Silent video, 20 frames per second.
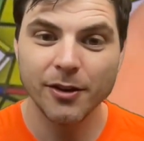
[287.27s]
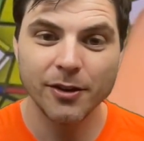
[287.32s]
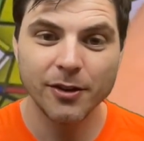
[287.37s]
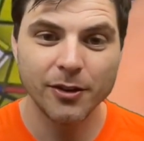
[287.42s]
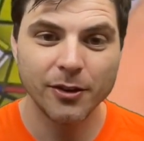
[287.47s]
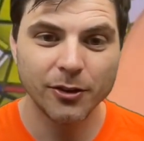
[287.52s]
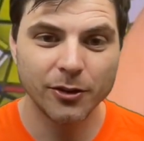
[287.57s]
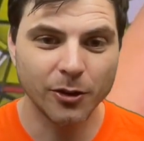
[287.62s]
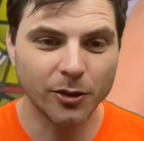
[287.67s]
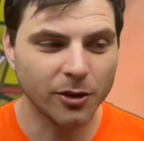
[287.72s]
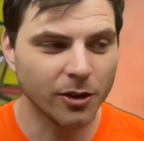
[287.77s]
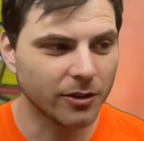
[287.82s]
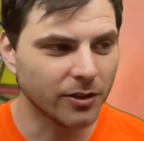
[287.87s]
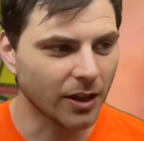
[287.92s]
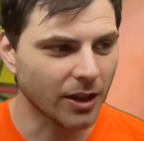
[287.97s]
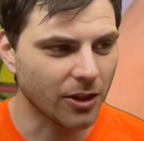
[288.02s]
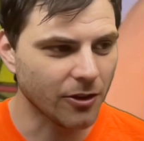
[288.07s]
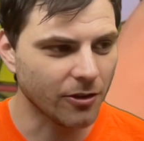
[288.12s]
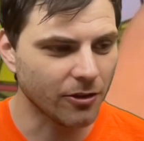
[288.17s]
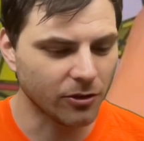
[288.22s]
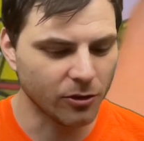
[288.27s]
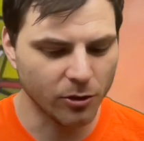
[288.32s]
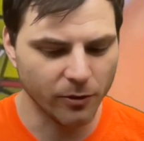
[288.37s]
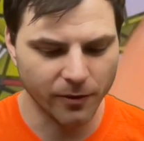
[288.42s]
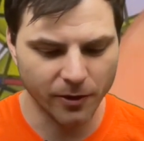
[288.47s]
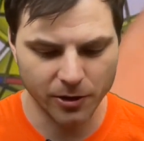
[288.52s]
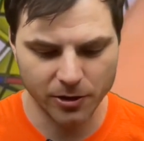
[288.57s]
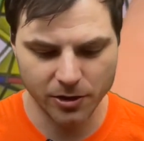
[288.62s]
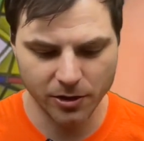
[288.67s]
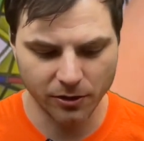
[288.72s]
So it looks like there is 2
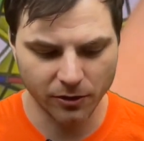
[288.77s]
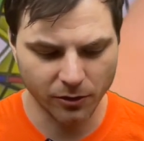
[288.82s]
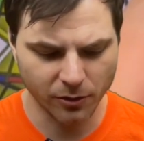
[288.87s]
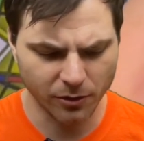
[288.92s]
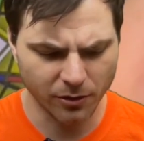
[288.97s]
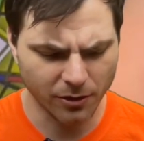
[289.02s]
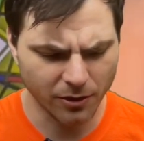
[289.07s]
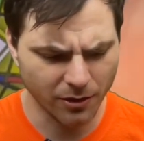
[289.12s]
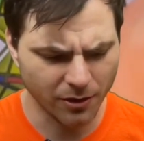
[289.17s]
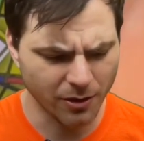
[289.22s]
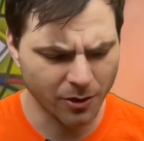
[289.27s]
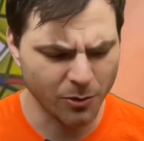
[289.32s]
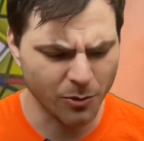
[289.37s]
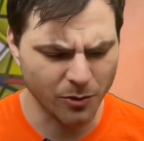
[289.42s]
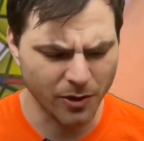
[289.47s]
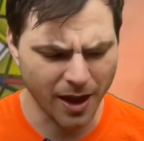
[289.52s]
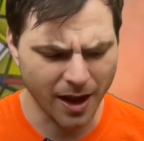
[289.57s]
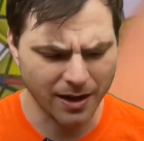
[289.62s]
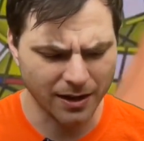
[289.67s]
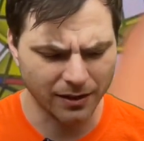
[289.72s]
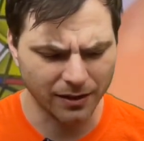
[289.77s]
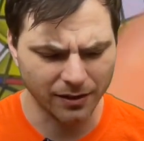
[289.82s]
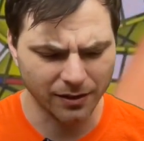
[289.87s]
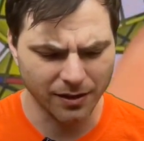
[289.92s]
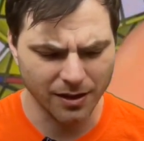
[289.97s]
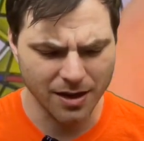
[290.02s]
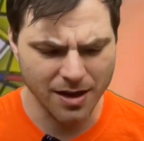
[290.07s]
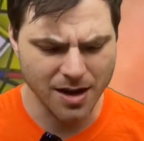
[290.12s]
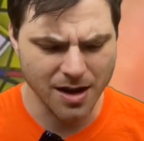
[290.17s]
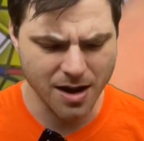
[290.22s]
versions. Oh, that is
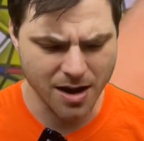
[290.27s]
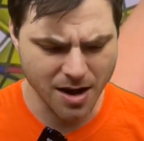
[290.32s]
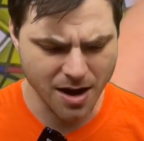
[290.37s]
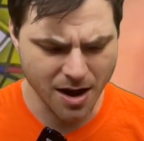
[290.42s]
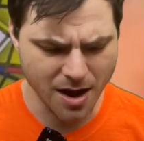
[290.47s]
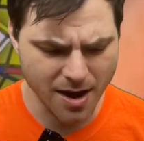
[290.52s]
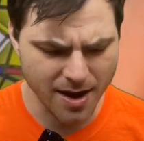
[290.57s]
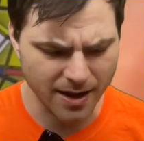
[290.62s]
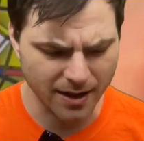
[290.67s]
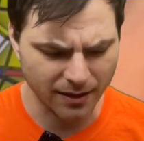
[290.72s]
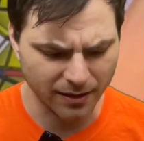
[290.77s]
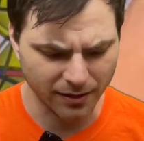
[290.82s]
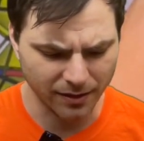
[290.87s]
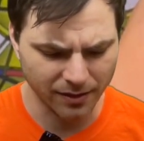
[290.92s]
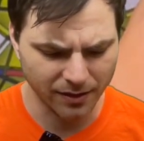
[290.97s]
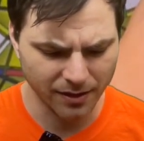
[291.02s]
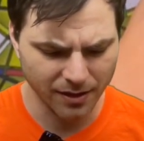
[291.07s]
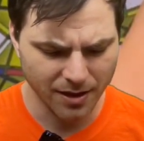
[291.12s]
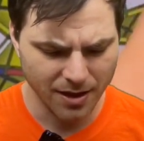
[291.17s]
nice.